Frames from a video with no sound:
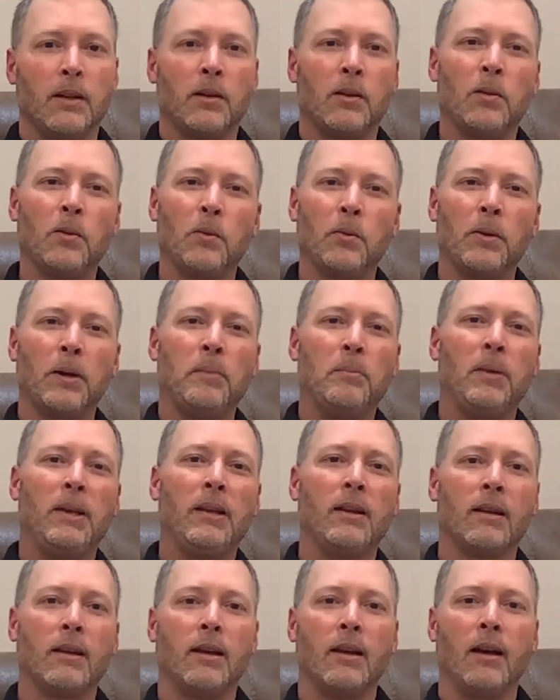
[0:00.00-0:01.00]
Glory be
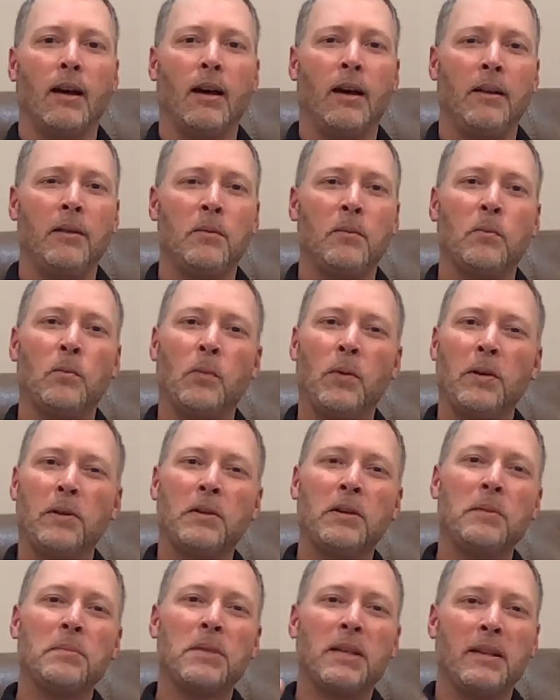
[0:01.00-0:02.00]
to God.
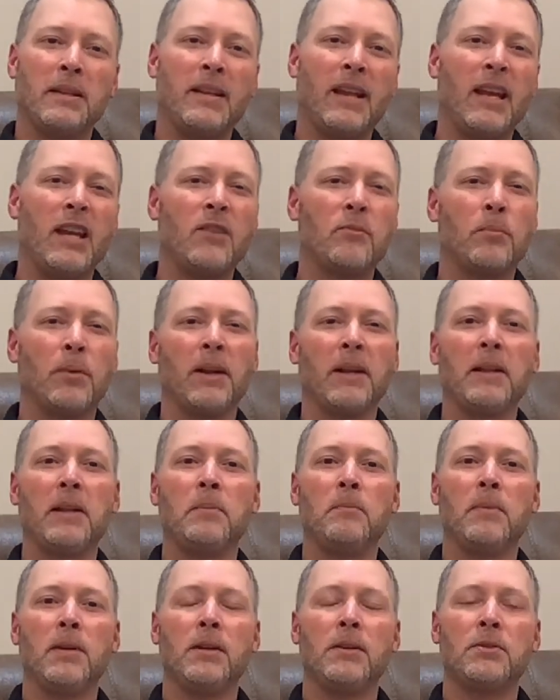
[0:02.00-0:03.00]
Welcome to Dave Brantley
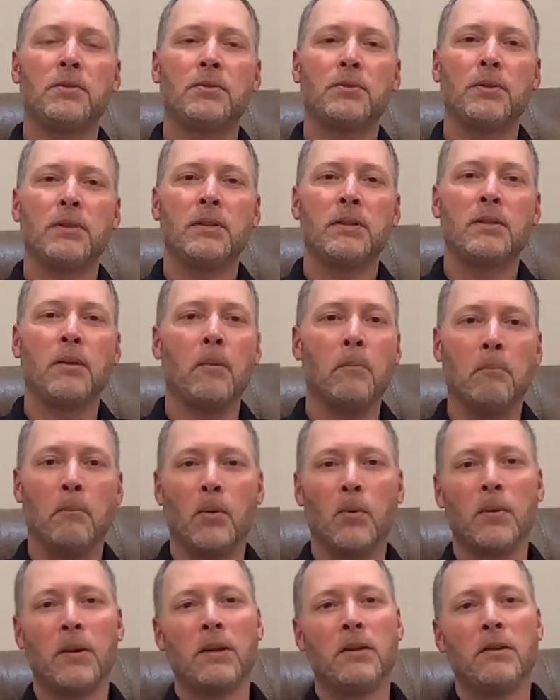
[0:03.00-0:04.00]
Ministries
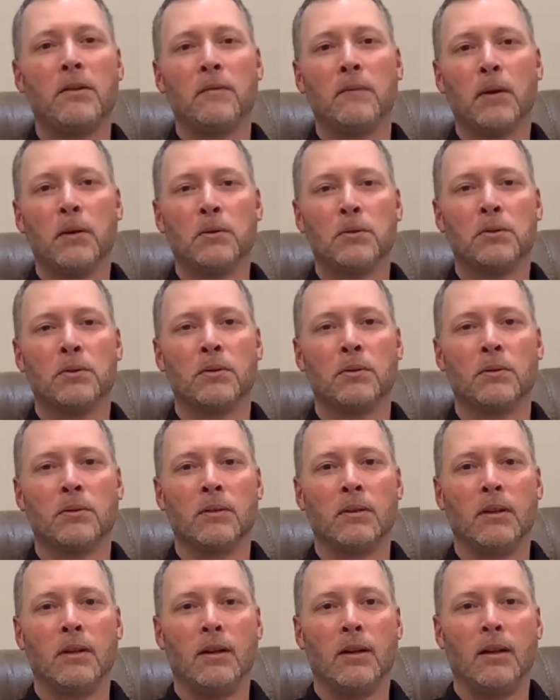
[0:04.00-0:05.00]
Morning Devotional.
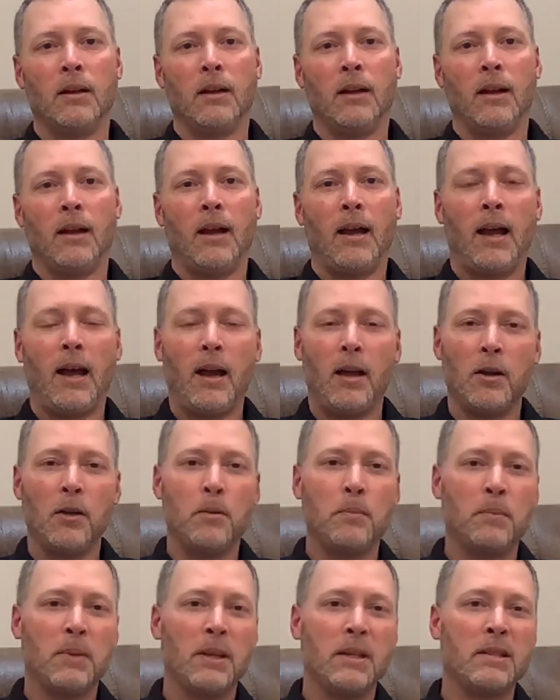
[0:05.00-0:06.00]
I
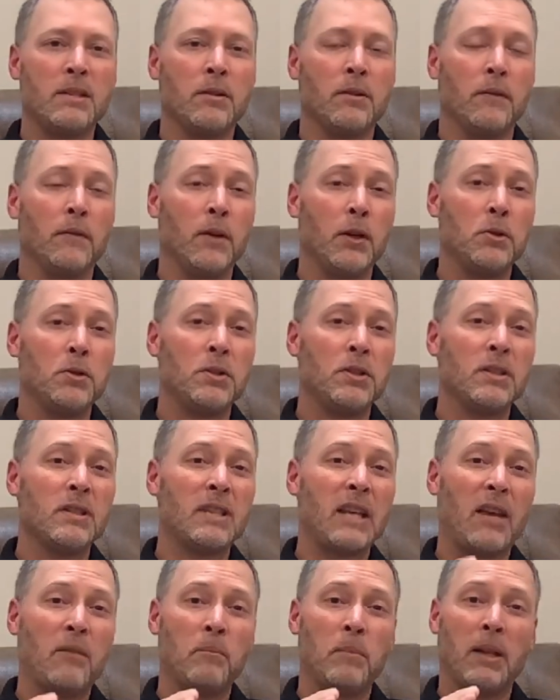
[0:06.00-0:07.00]
hope these devotions
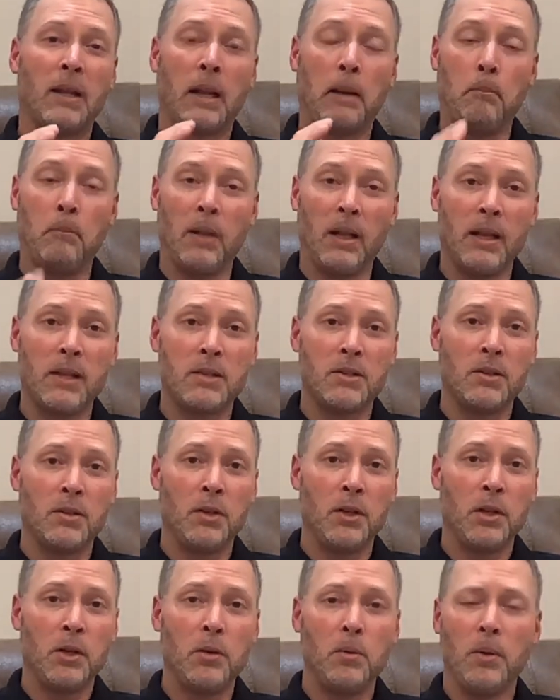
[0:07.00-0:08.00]
have been a blessing to
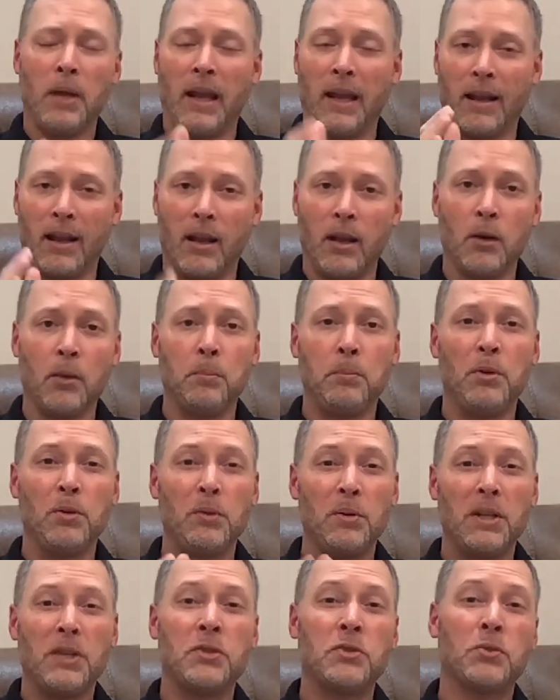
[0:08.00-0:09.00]
you and help you
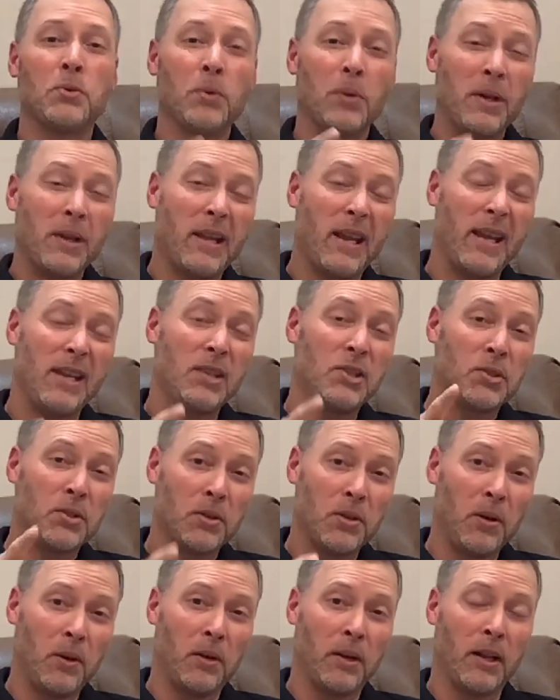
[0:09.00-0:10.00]
get your day
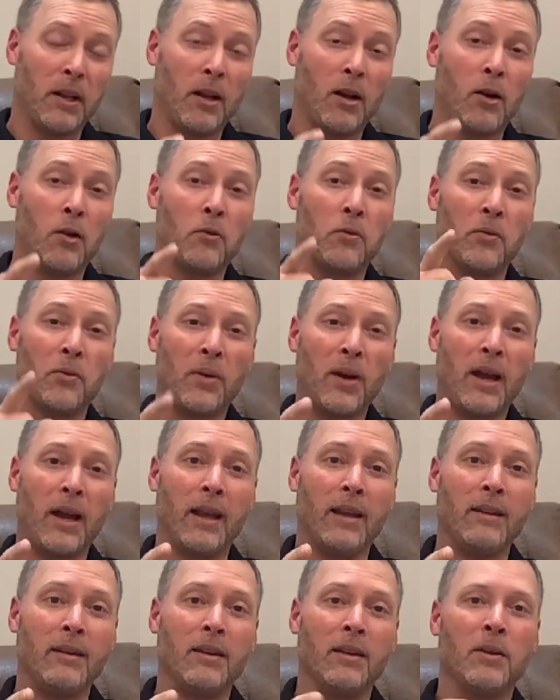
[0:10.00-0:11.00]
started off
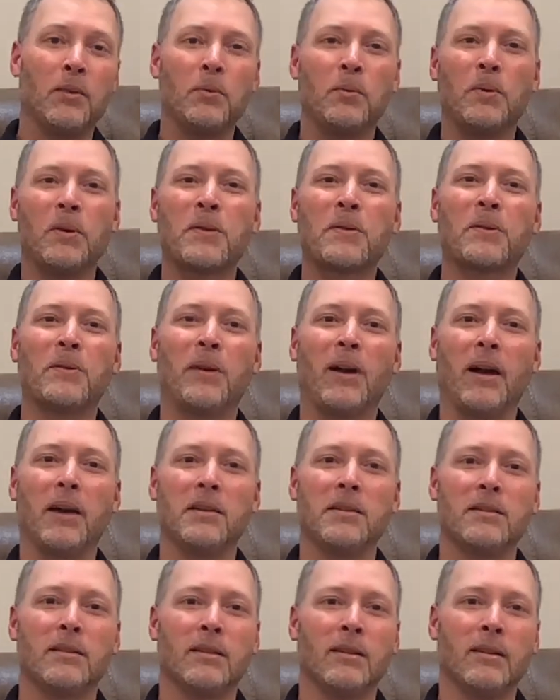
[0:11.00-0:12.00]
right with
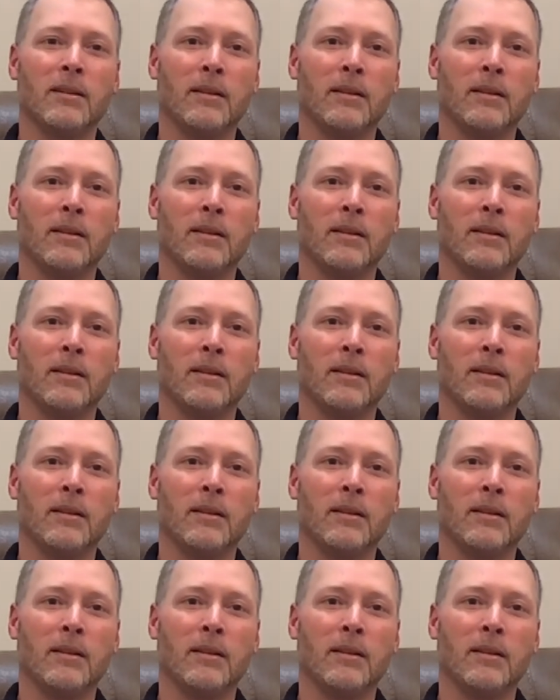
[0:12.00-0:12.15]
Christ.